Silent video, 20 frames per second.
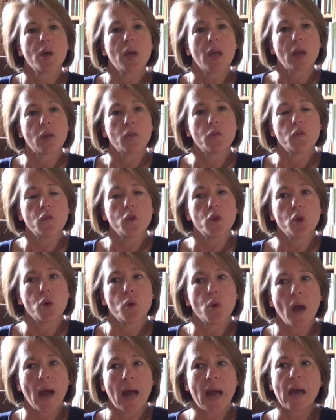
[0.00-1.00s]
If
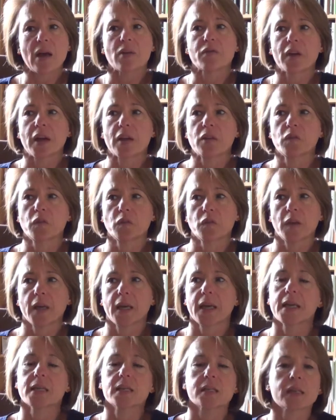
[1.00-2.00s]
you have a
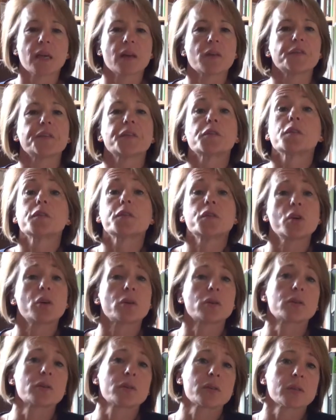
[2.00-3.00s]
fear, let's say a fear of
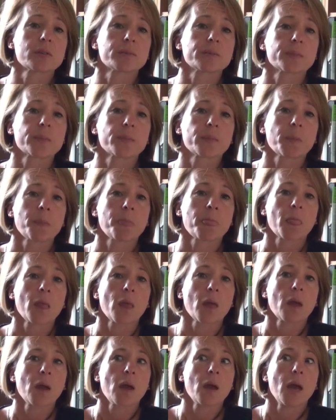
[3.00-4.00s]
dogs,
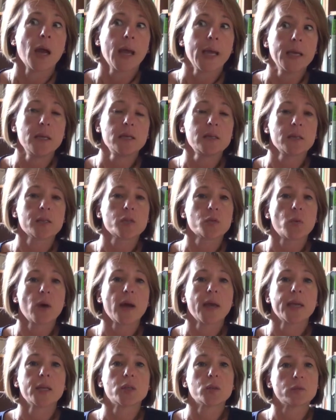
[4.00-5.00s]
easiest
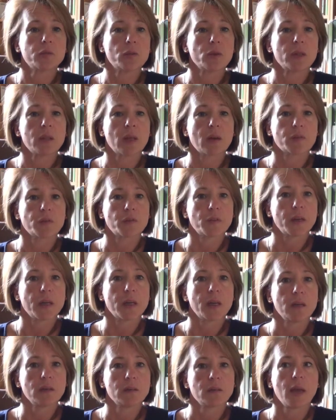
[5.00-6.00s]
way to avoid that
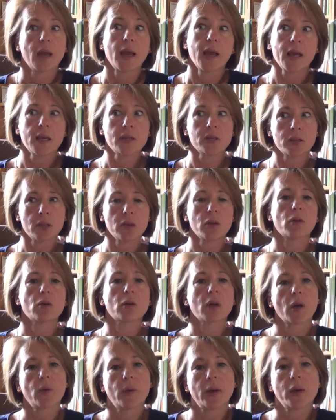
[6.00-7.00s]
fear is to not
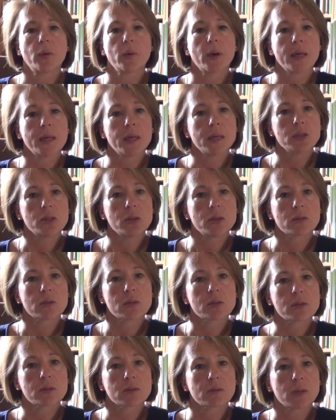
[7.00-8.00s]
go anywhere near
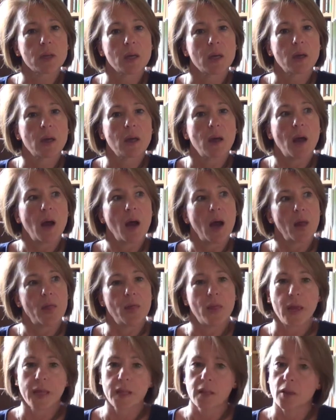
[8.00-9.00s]
dogs. And
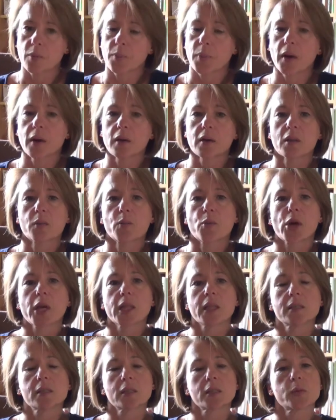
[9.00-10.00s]
then the part of the brain
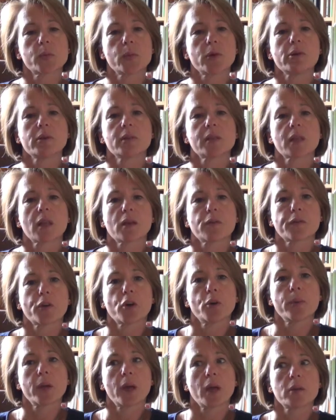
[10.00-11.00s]
that's experiencing that
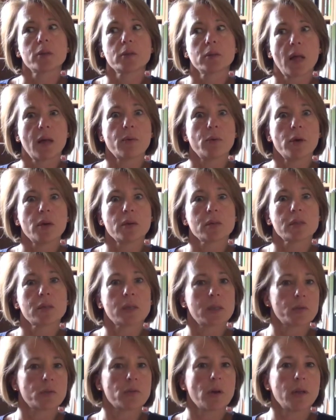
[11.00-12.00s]
phobia goes, well, that works,
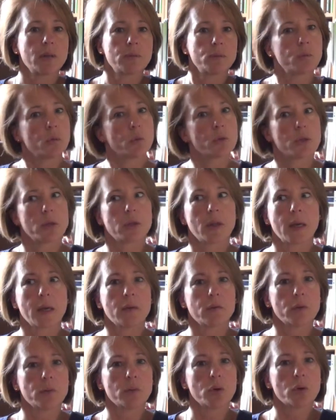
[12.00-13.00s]
that's great, we'll do that
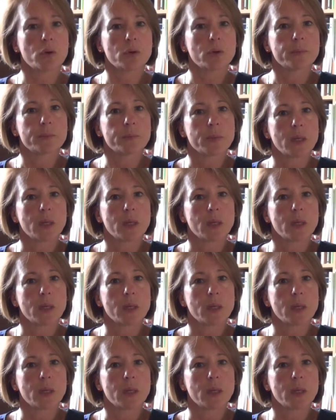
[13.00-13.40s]
even more.